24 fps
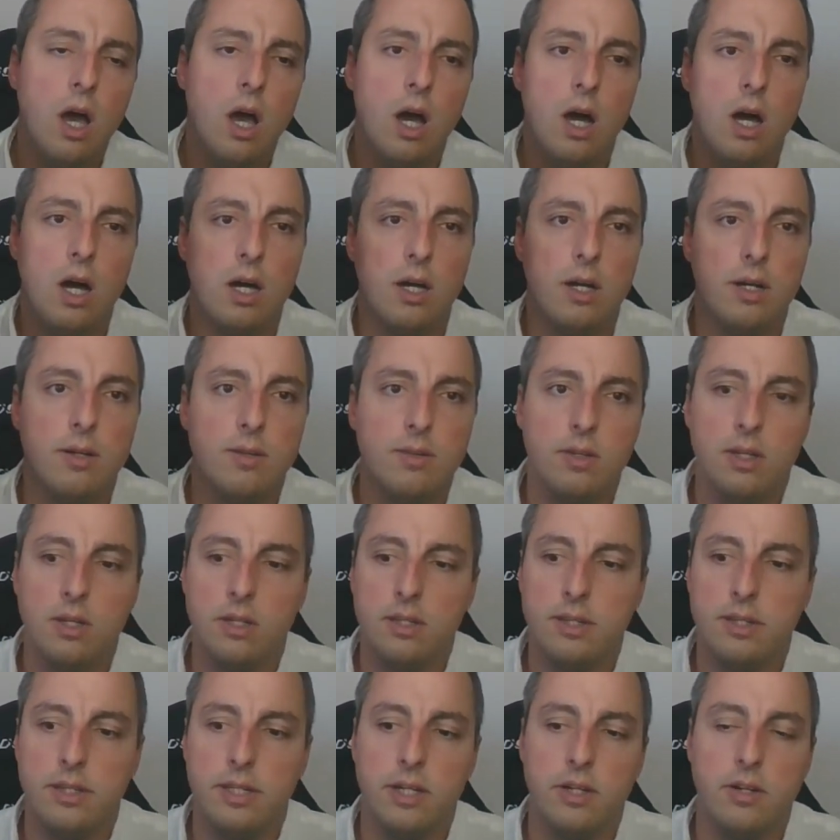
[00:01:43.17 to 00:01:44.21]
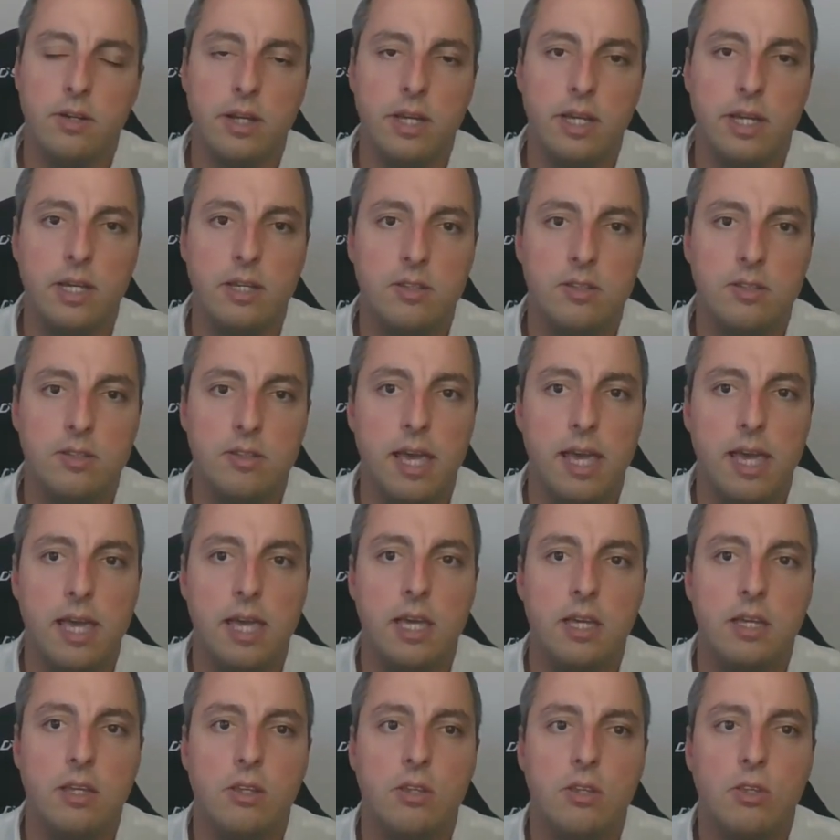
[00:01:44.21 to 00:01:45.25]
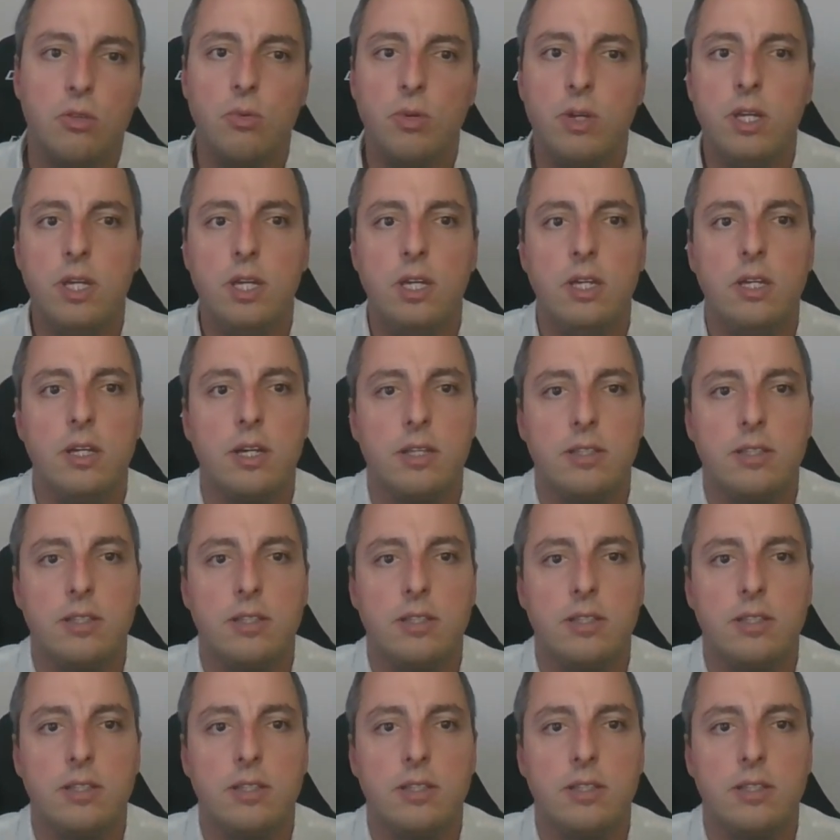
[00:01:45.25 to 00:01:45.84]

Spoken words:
There is a 3